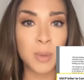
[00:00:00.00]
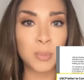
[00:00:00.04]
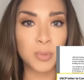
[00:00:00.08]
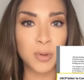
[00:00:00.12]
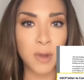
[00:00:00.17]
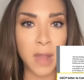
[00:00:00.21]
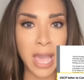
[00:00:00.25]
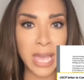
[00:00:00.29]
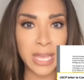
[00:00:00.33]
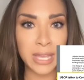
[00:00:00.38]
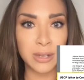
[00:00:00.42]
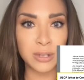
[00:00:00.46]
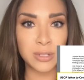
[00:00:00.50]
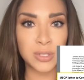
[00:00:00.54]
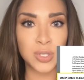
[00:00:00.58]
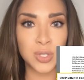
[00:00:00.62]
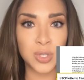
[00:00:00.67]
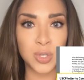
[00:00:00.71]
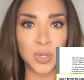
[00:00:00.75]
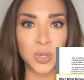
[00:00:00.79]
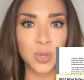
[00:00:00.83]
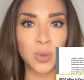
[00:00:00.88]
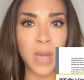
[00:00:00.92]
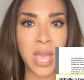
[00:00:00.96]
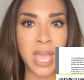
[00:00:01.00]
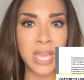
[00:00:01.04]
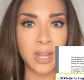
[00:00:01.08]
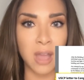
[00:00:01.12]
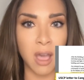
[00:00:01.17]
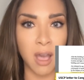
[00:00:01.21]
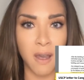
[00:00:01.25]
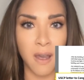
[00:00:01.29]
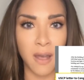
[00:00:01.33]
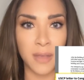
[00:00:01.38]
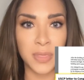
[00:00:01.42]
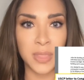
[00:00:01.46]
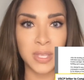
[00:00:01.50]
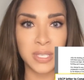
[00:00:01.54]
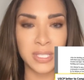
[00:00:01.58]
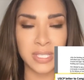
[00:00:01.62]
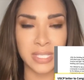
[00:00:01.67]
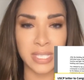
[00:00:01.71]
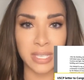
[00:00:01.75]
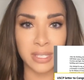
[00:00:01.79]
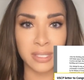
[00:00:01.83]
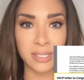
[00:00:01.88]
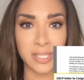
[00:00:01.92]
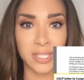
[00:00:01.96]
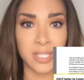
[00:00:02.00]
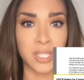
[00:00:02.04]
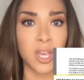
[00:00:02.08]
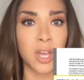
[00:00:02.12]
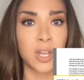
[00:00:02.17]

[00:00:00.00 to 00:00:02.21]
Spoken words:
prior to and on the 6th